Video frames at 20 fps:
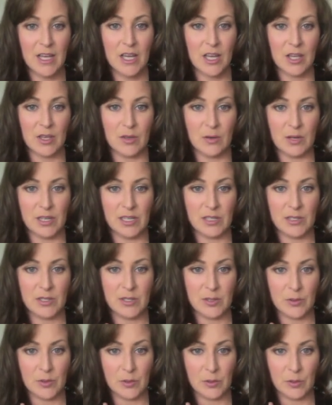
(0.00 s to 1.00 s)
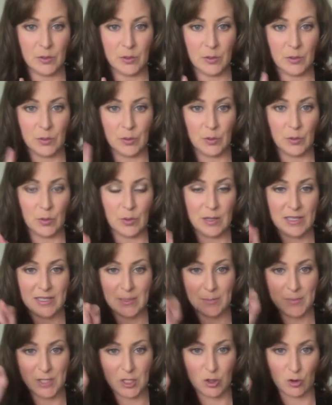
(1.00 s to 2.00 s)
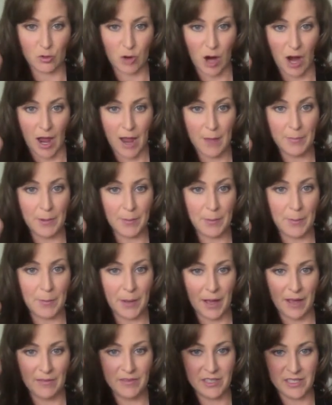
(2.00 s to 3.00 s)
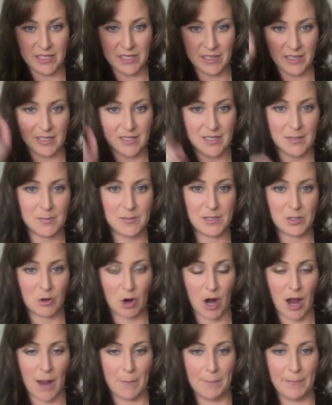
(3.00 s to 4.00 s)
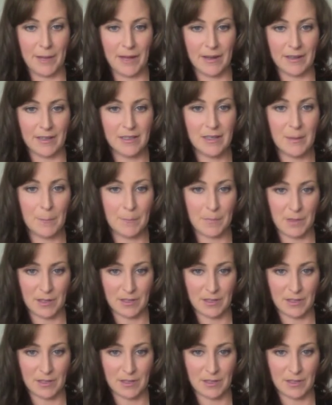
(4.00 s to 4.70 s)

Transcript: you need to subscribe up above, just hit the subscribe button.